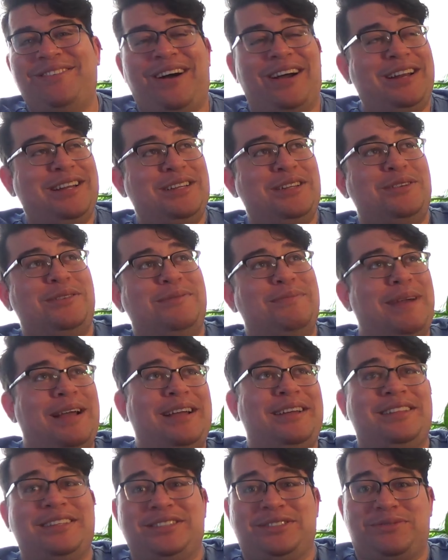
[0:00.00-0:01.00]
why did you
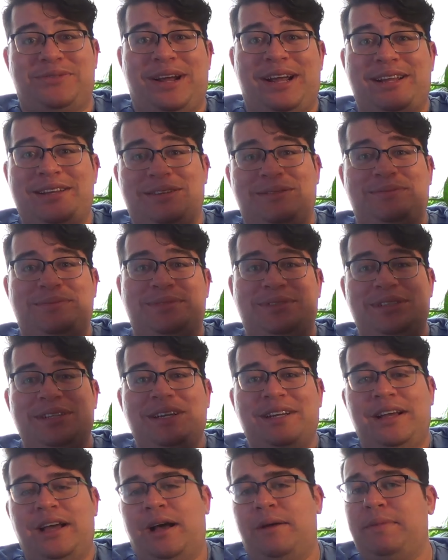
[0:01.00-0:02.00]
make this random?
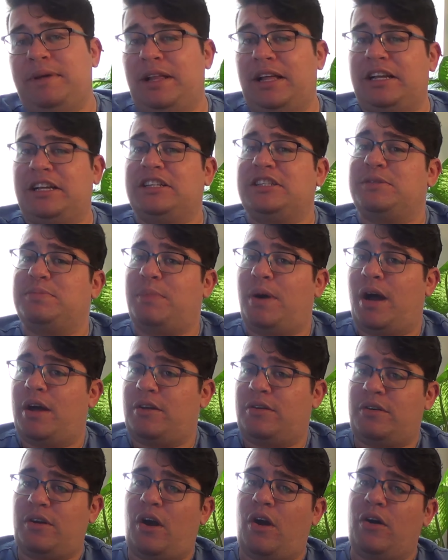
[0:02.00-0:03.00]
I'll be like, it's
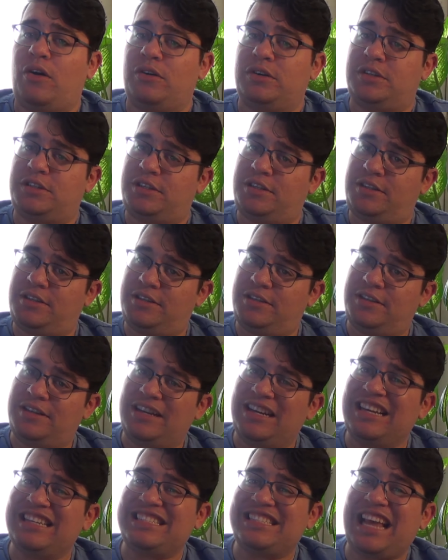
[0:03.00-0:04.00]
modern art.
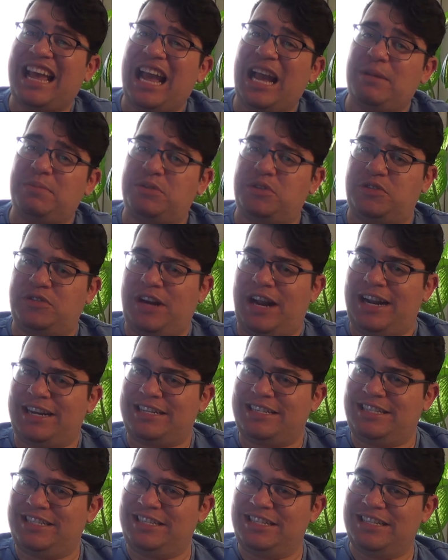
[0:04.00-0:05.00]
It's
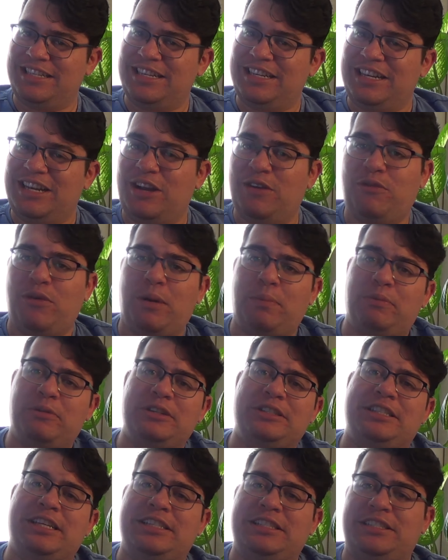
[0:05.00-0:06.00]
abstract. It
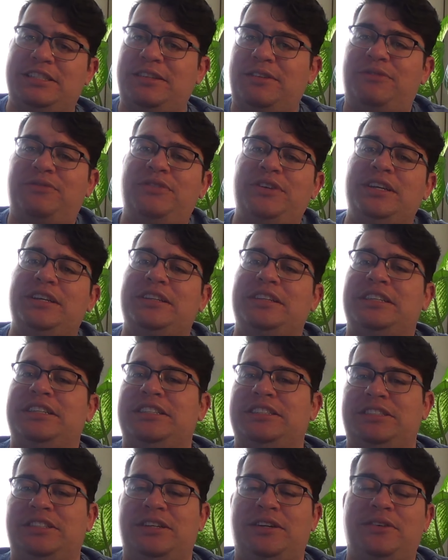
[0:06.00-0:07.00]
represents the
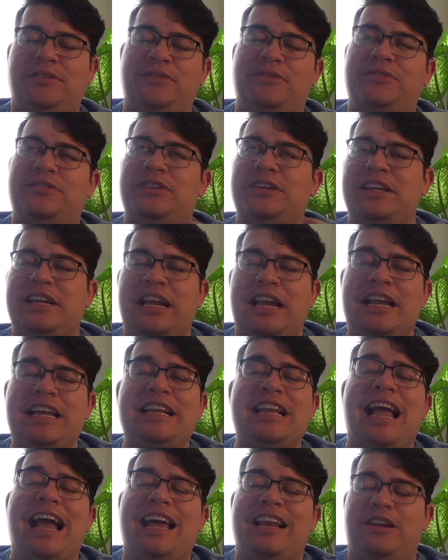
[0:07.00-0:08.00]
feelings of
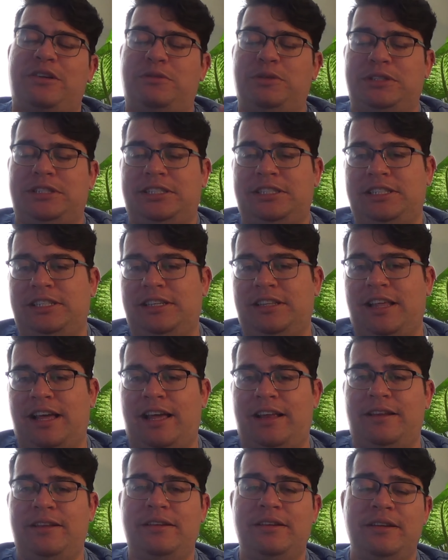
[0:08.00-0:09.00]
inadequacy
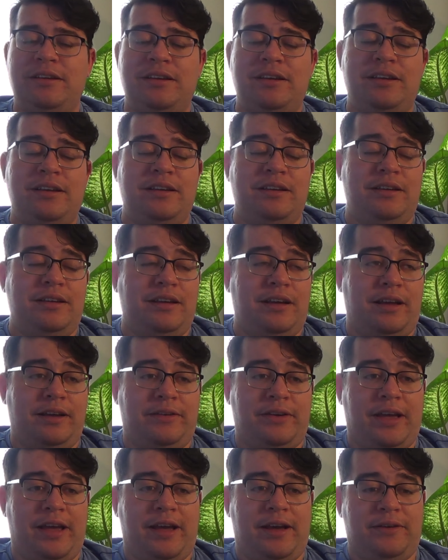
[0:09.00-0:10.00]
that I
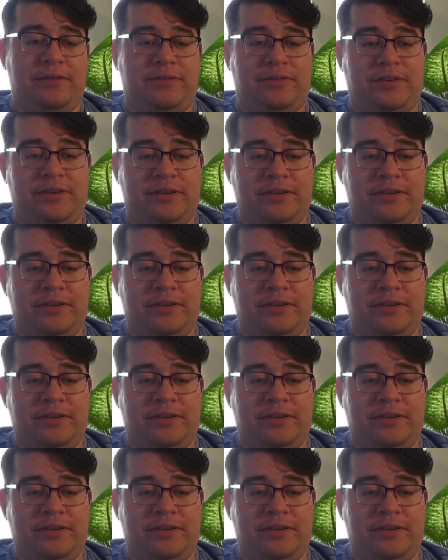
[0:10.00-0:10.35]
have.